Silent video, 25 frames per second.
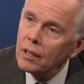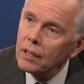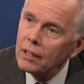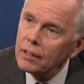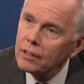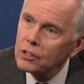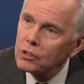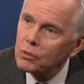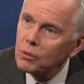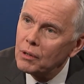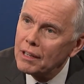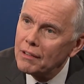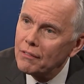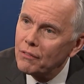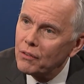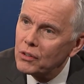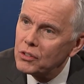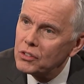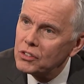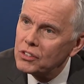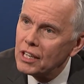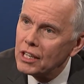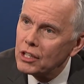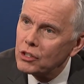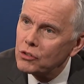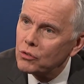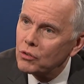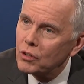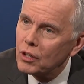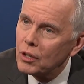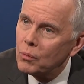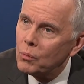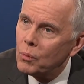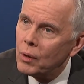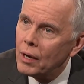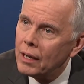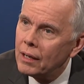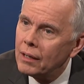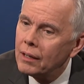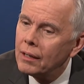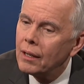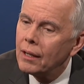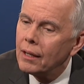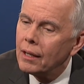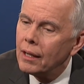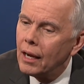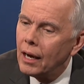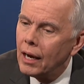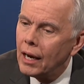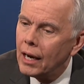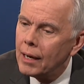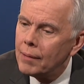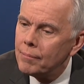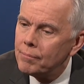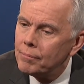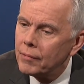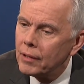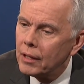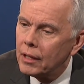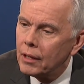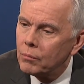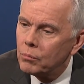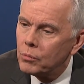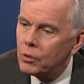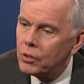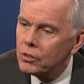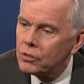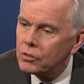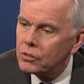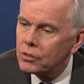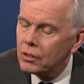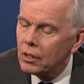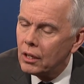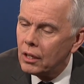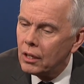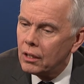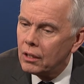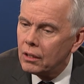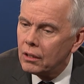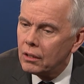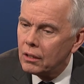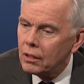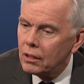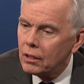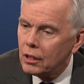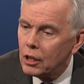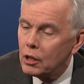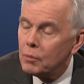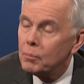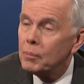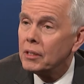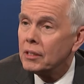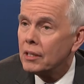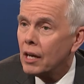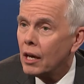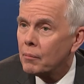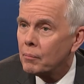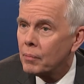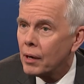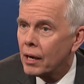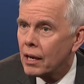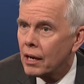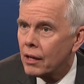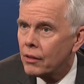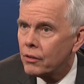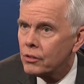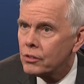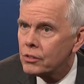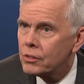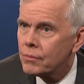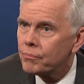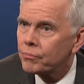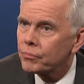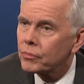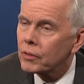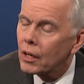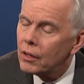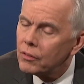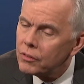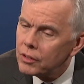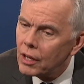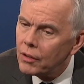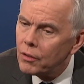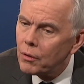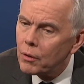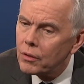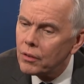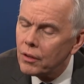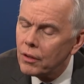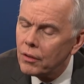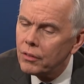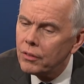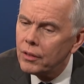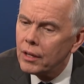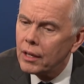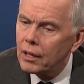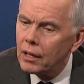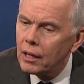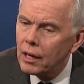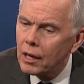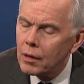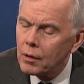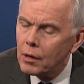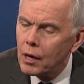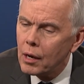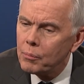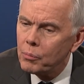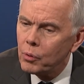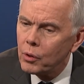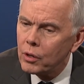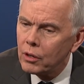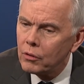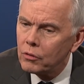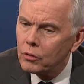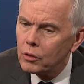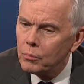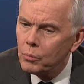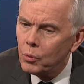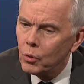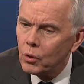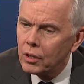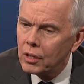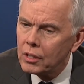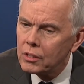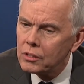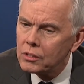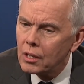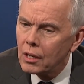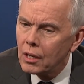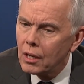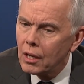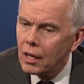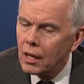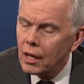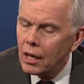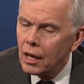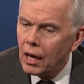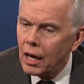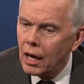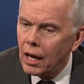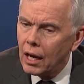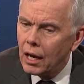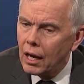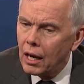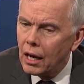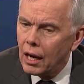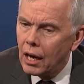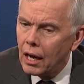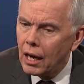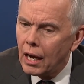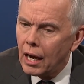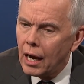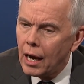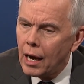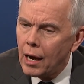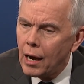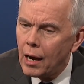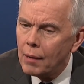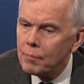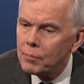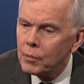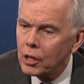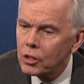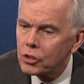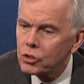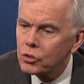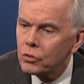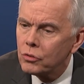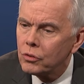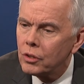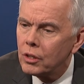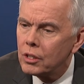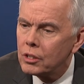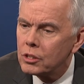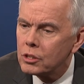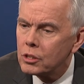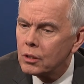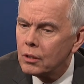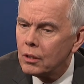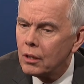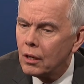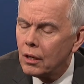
the 21st century when it had been done by others. The other thing I point out in the book is I'm not sure that it's